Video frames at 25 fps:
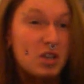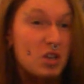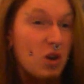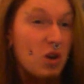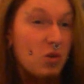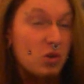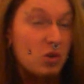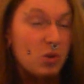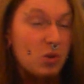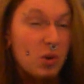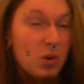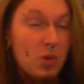
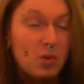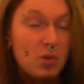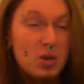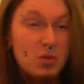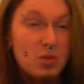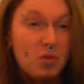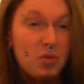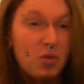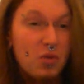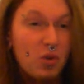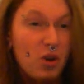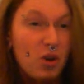told you what it was
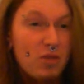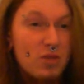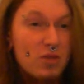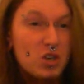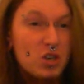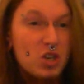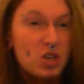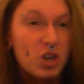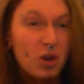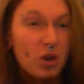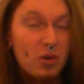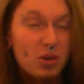before I even
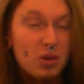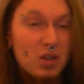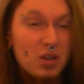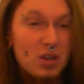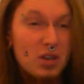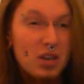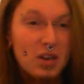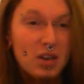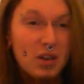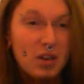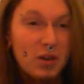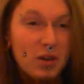shown you,
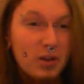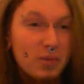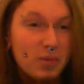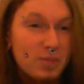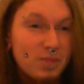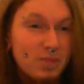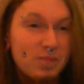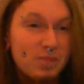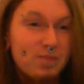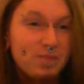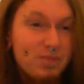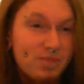didn't I?
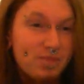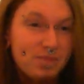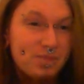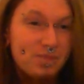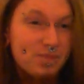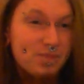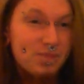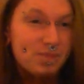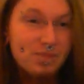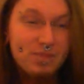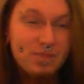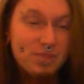
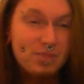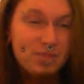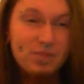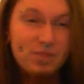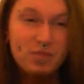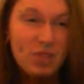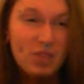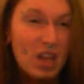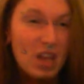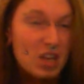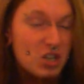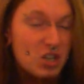
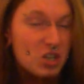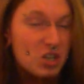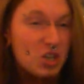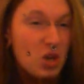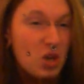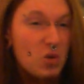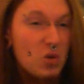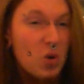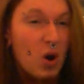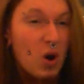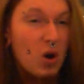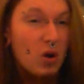It's
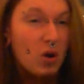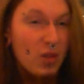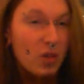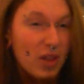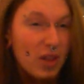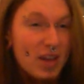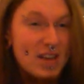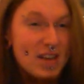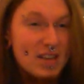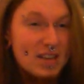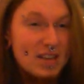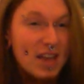too hot, the
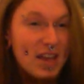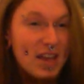heat's